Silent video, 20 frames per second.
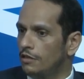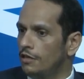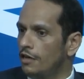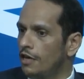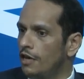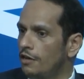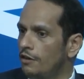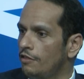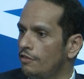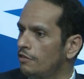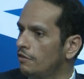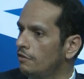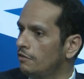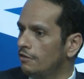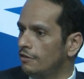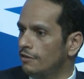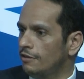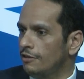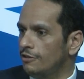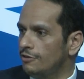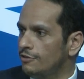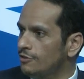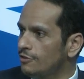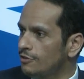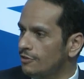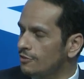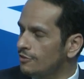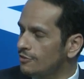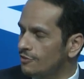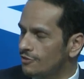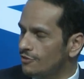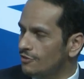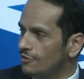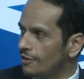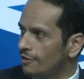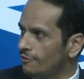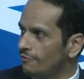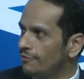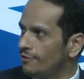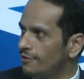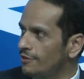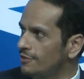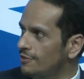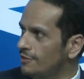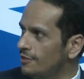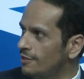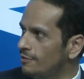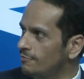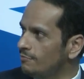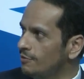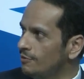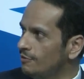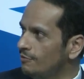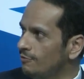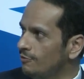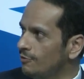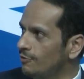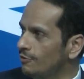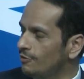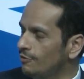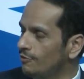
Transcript: anything against us, is an unfair statement for,